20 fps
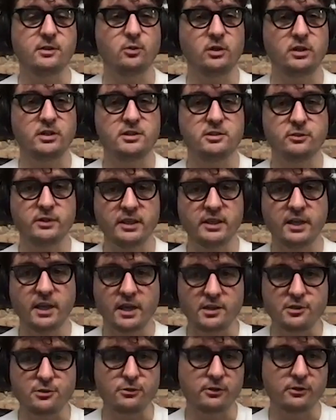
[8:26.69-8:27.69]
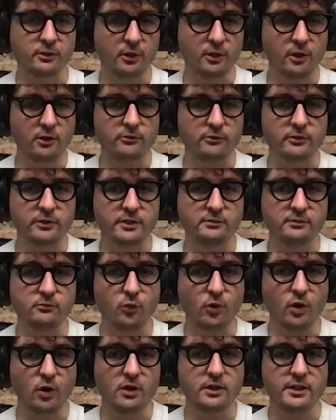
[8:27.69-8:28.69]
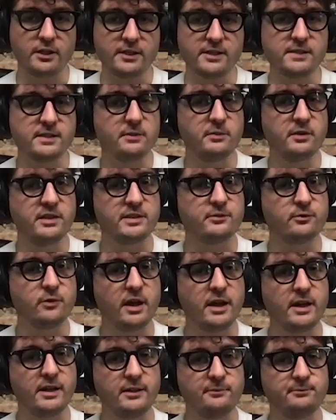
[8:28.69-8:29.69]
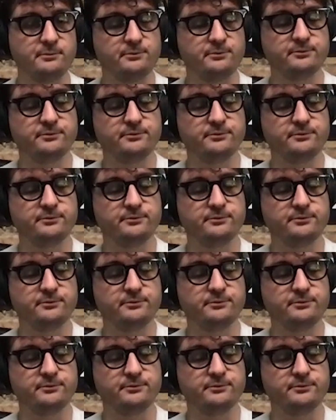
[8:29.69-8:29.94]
wanted to engage with LogRhythm, what is the best way?